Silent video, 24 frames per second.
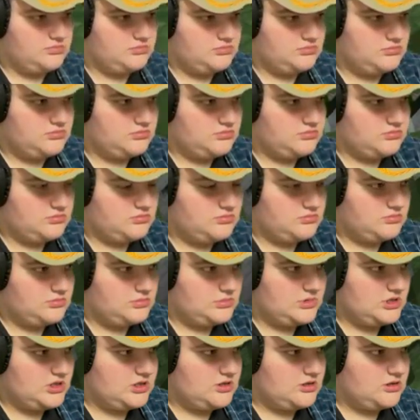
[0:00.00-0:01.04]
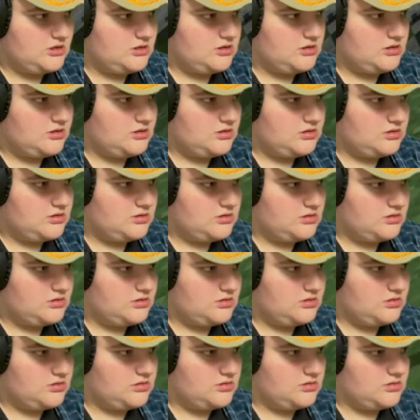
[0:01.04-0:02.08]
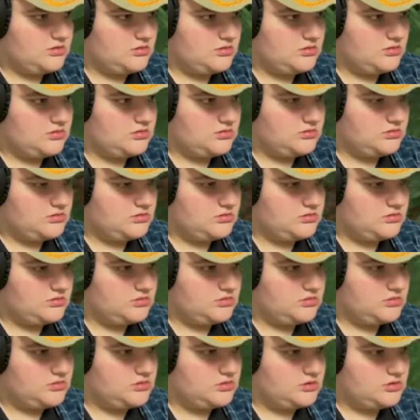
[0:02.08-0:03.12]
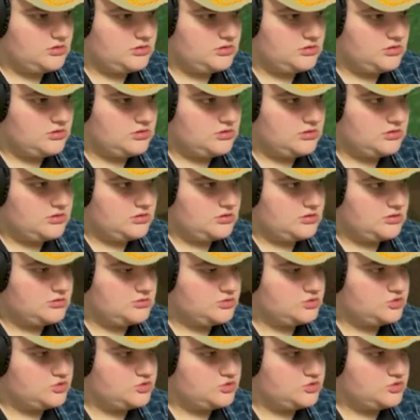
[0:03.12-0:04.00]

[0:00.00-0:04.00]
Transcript: Nobody speaks.